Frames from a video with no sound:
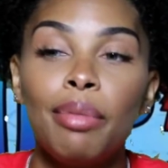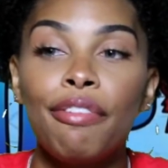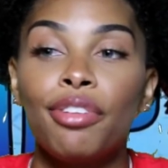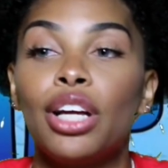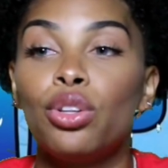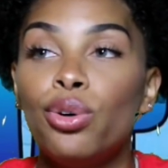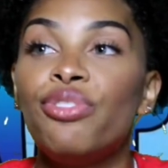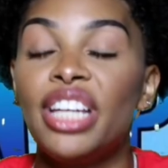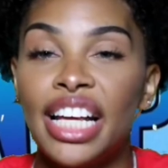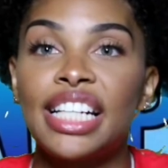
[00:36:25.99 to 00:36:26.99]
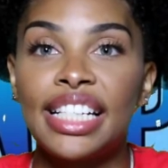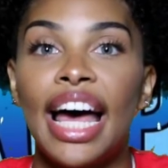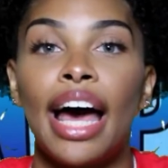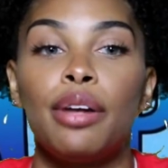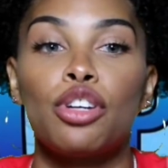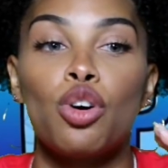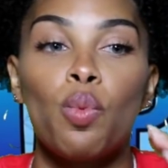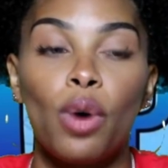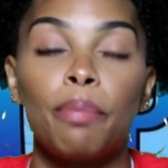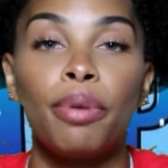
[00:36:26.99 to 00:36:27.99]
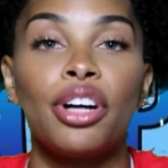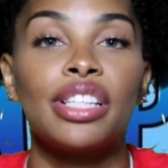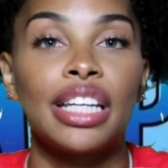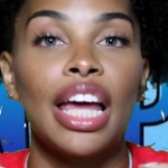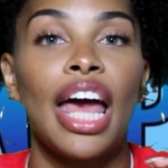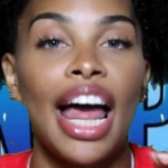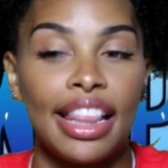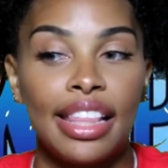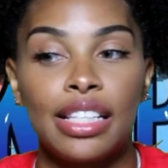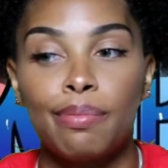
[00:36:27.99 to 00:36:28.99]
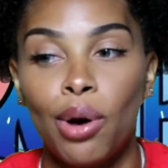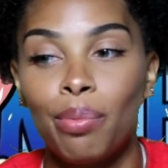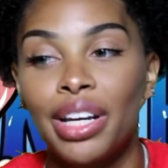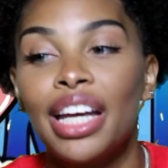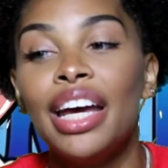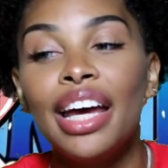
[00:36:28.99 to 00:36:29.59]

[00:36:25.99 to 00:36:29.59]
I feel like Luffy is that one person at this moment.